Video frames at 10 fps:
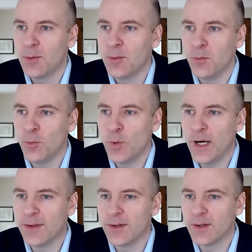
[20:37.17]

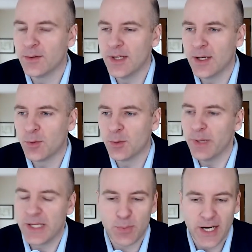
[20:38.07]
whether there were
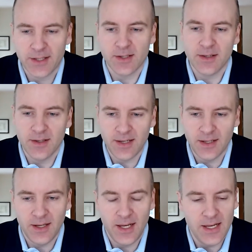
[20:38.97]
best practices
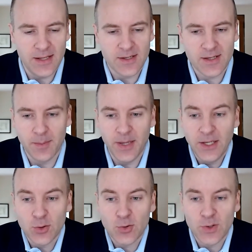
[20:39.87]
in some
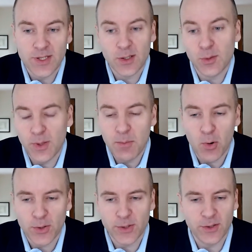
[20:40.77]
industries that could be
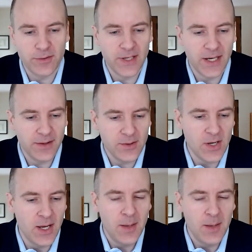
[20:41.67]
ported over to others,